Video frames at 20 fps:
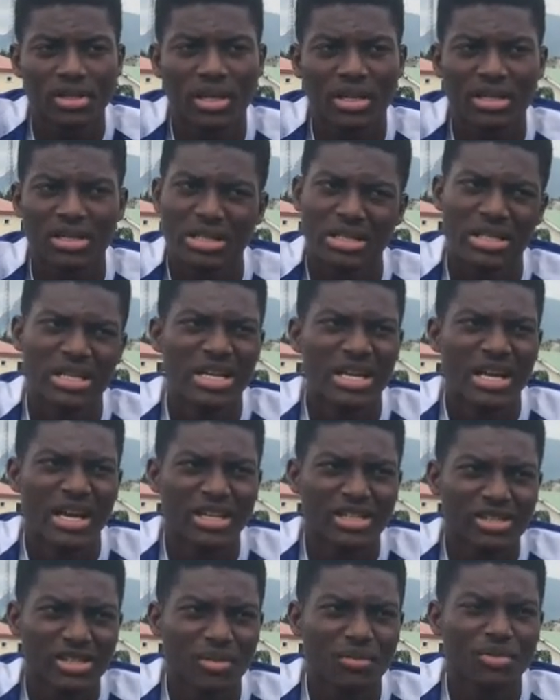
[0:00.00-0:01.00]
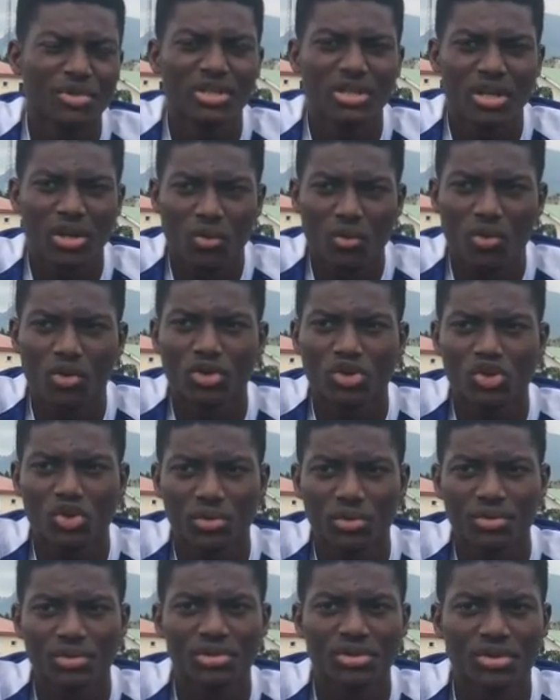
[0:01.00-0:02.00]
And it's something that we
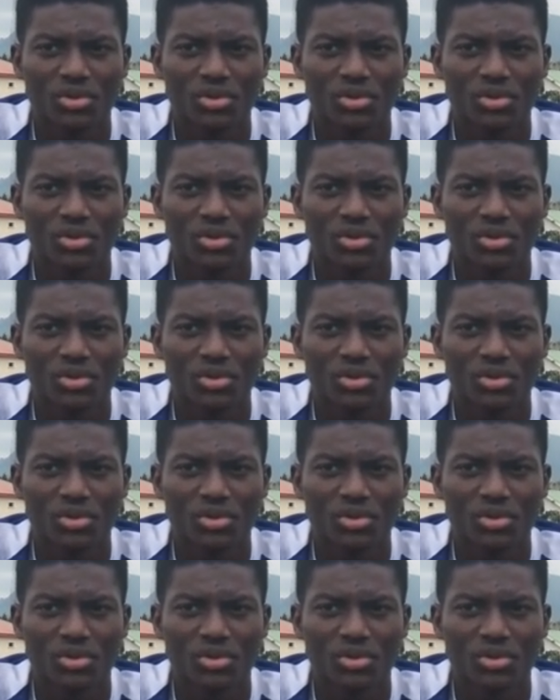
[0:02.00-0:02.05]
should,